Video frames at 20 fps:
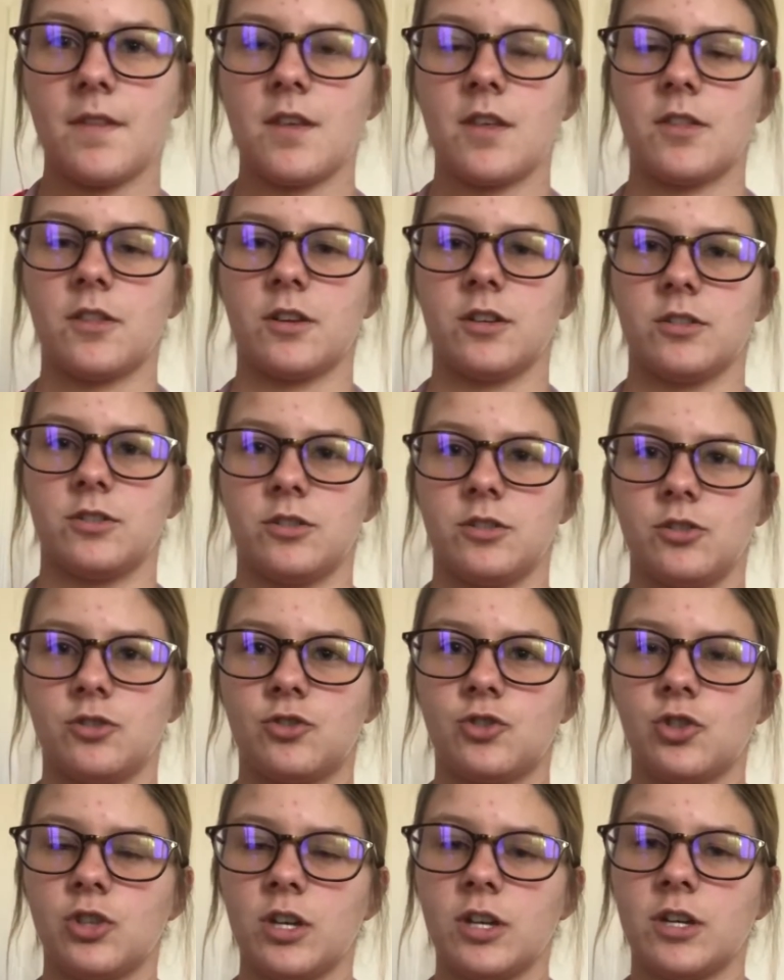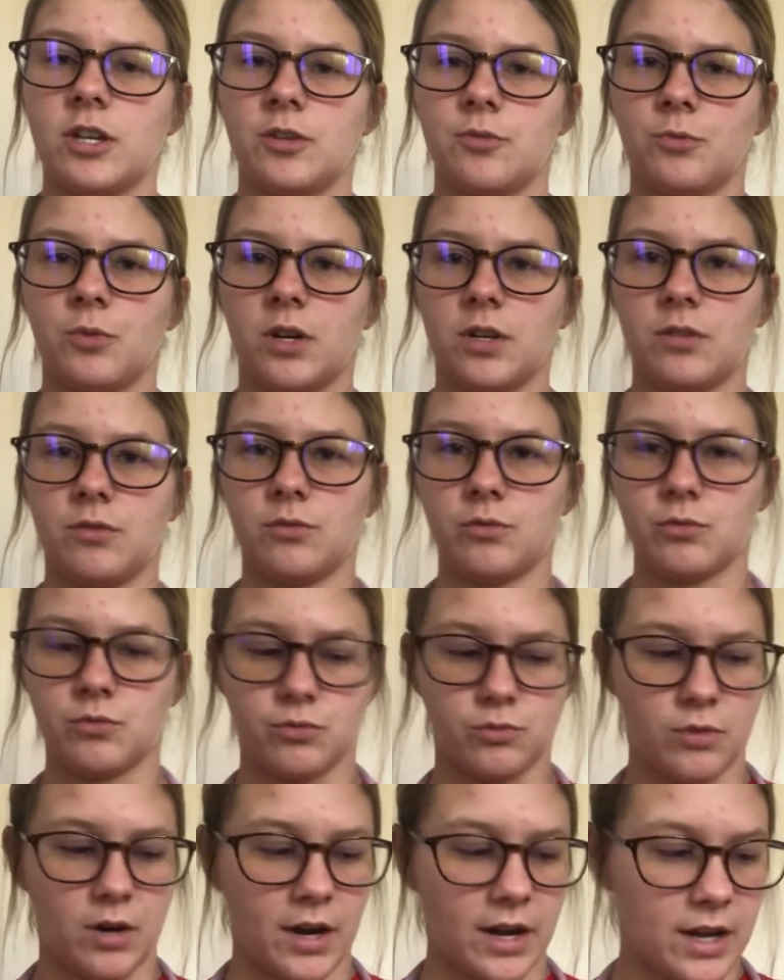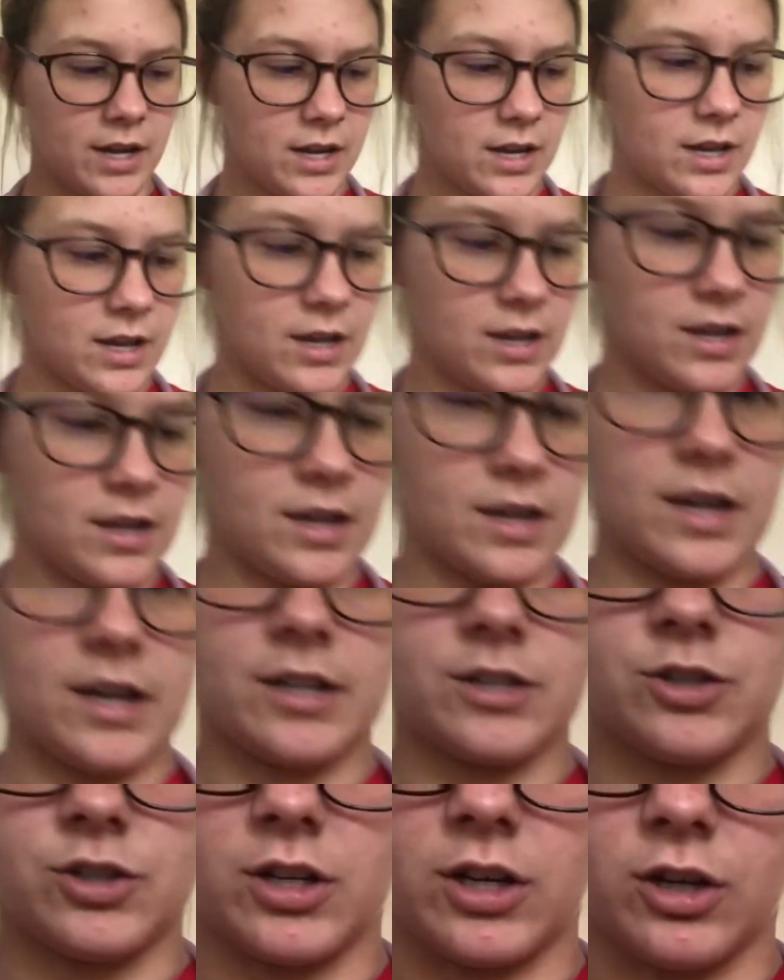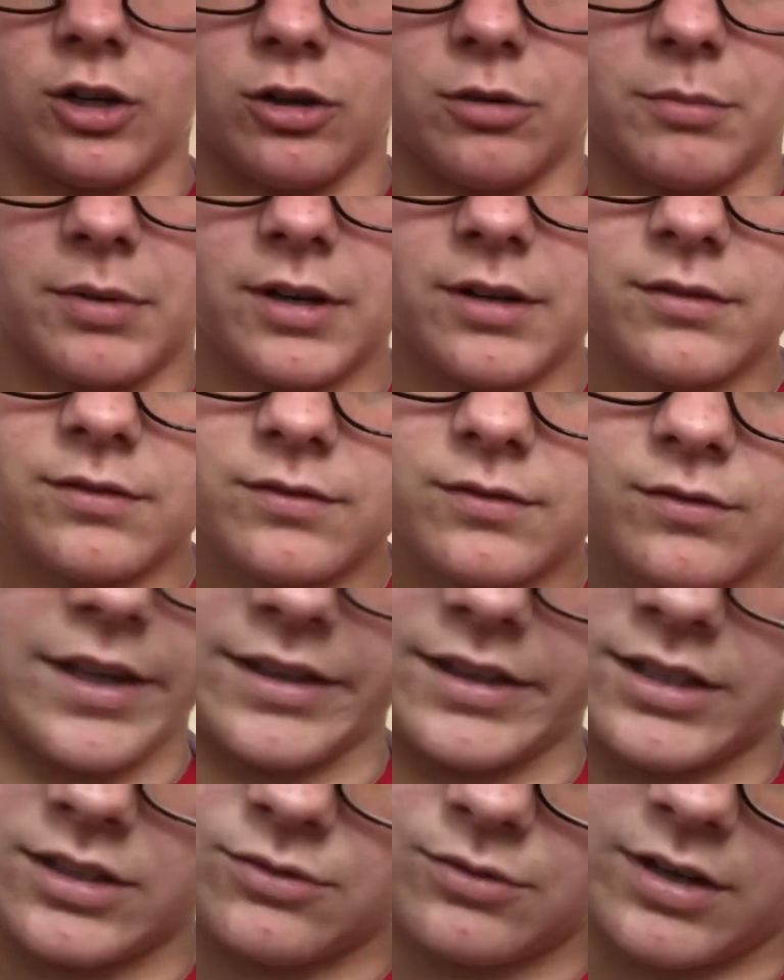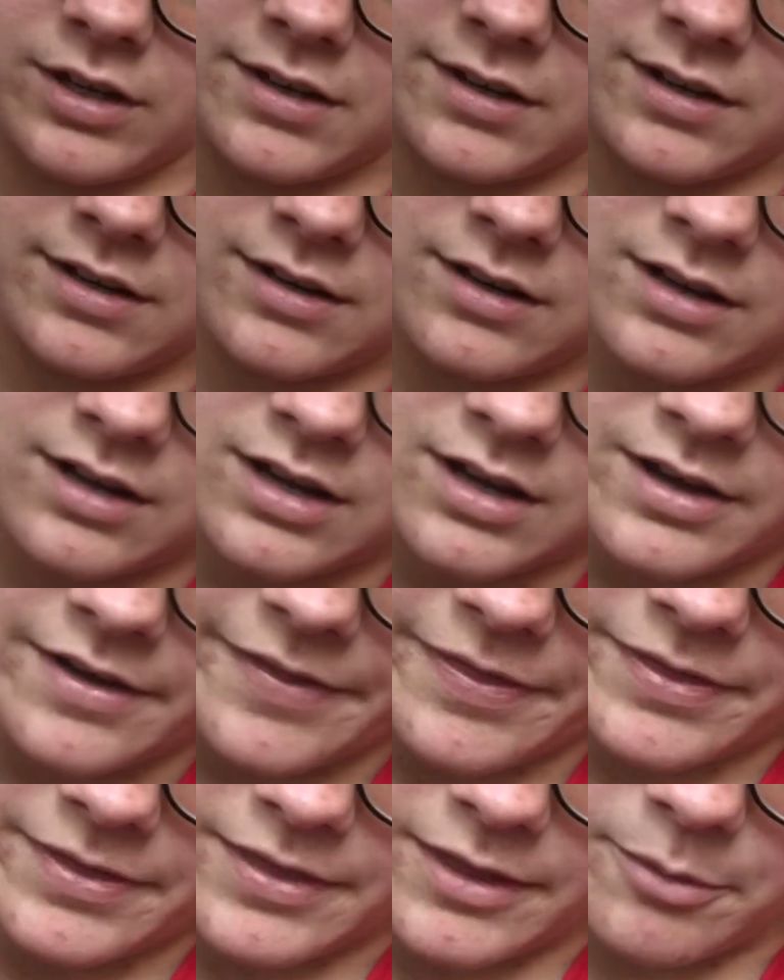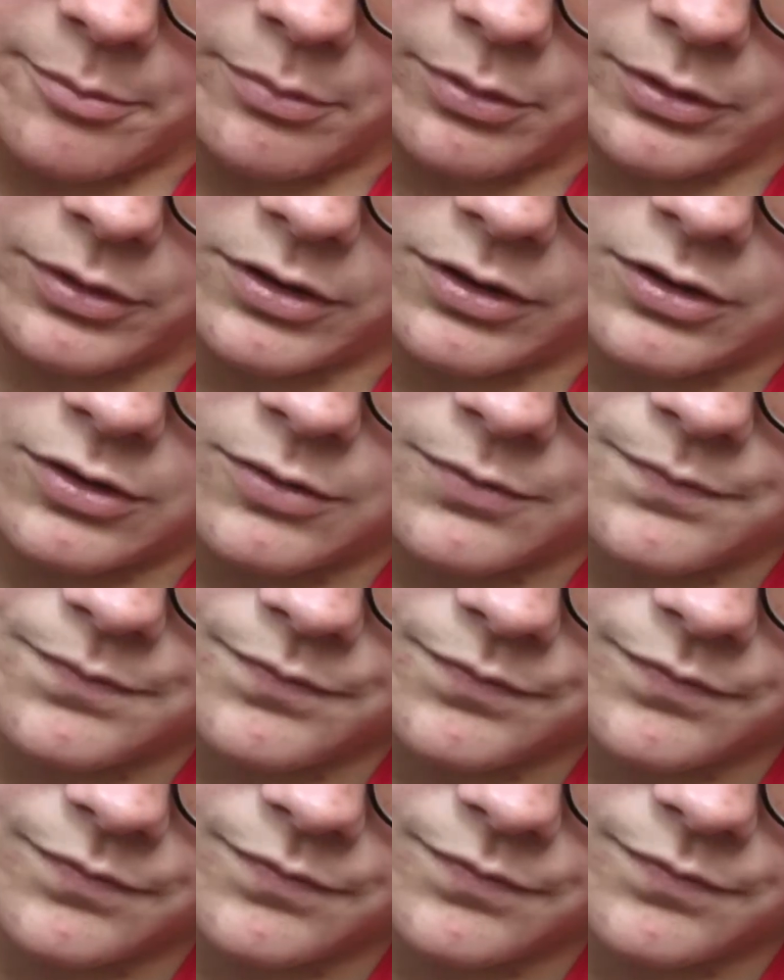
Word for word: There's usually a good one right at your elbow, this right here, the blue.